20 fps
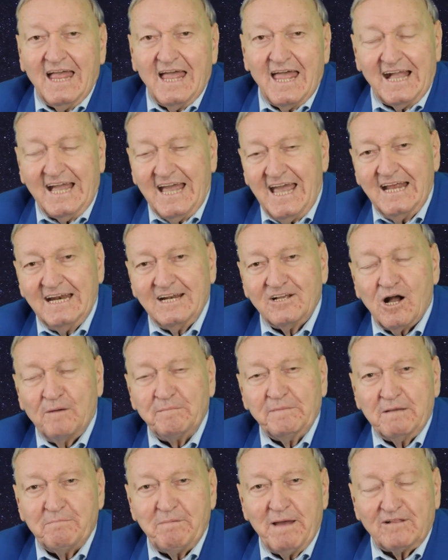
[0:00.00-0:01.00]
Again,
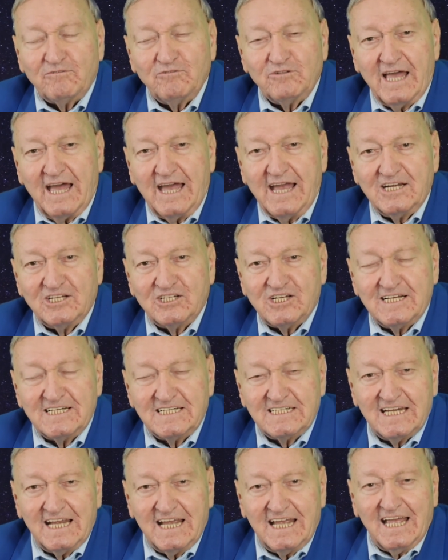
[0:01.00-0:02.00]
coming back to the
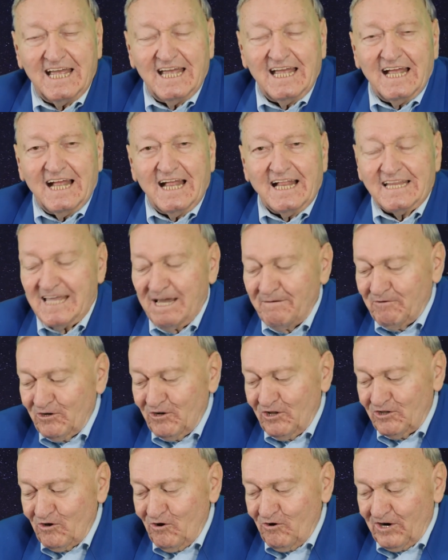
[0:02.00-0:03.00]
angels, they were
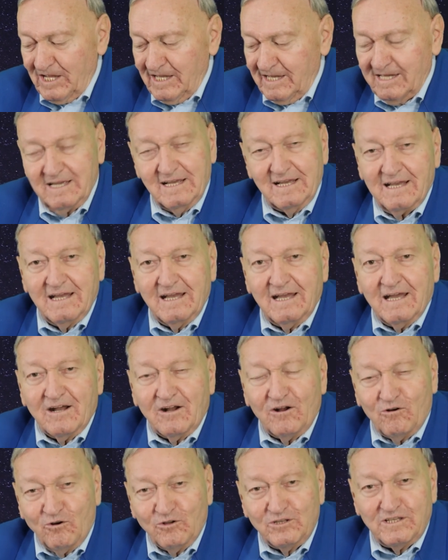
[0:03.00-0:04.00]
not only
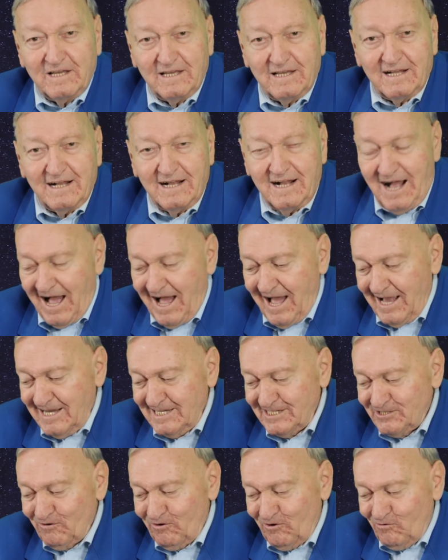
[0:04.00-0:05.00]
good
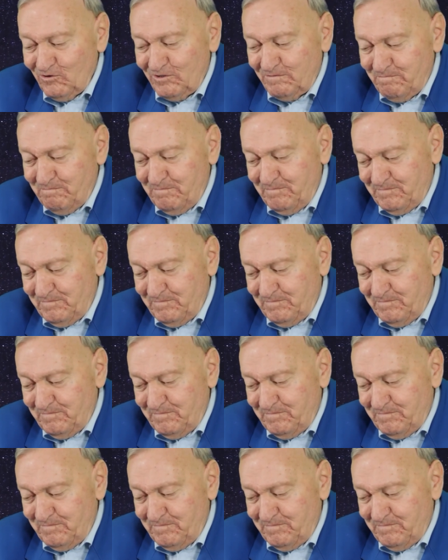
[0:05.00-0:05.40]
guys or good